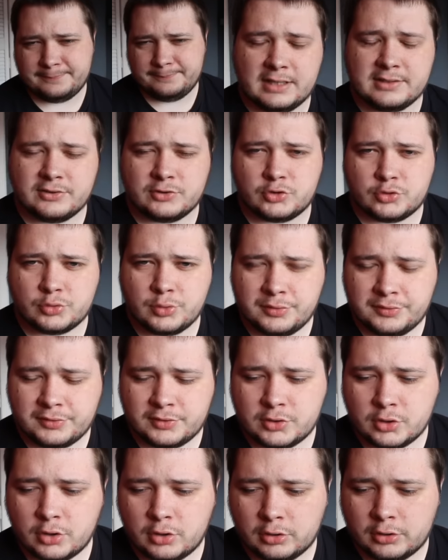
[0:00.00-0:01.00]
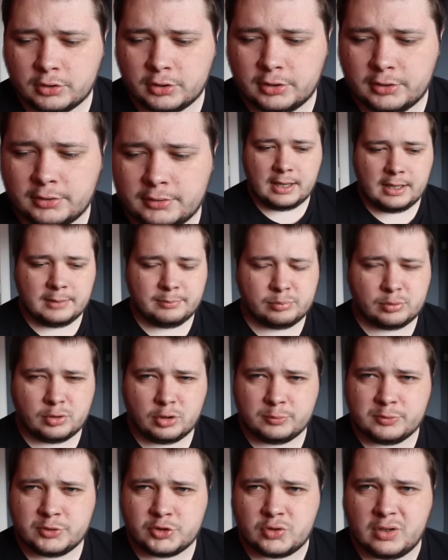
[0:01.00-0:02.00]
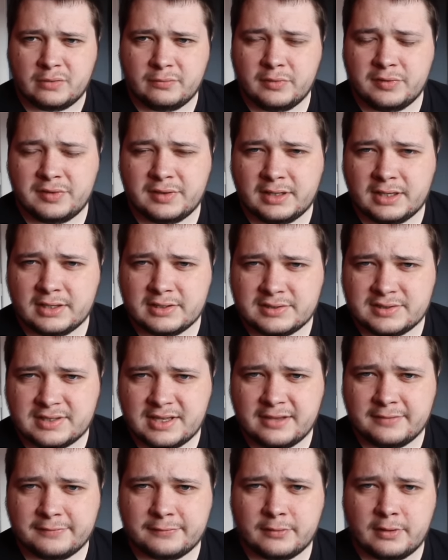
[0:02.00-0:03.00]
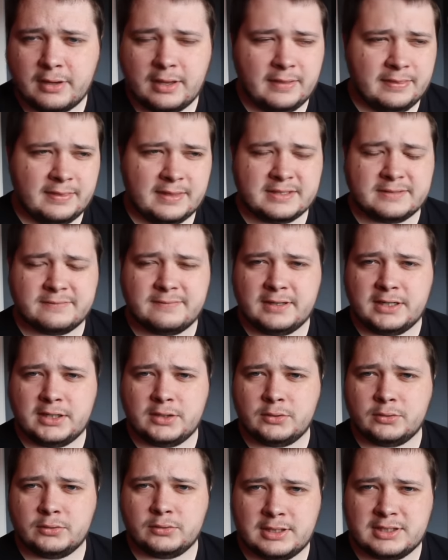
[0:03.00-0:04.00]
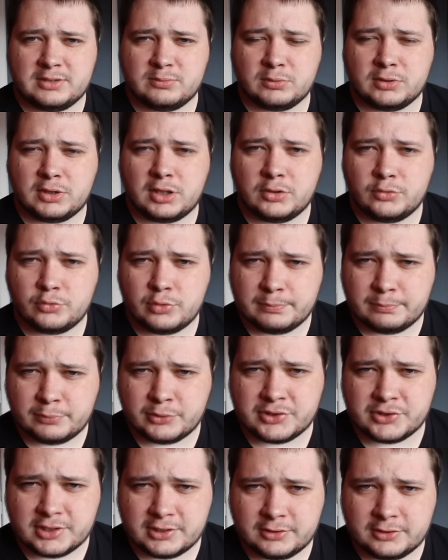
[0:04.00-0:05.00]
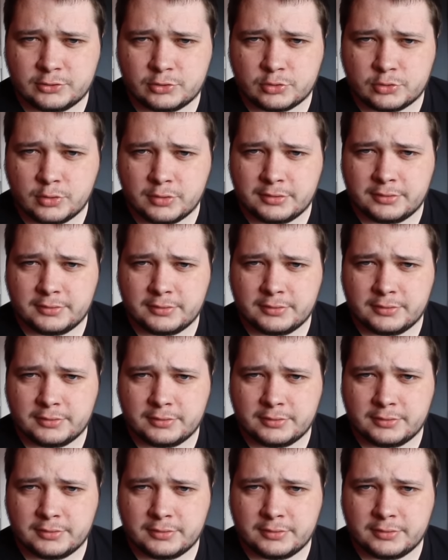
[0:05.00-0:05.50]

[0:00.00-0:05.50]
As a truth talker, I promise you everything I say in this video is 100% the truth.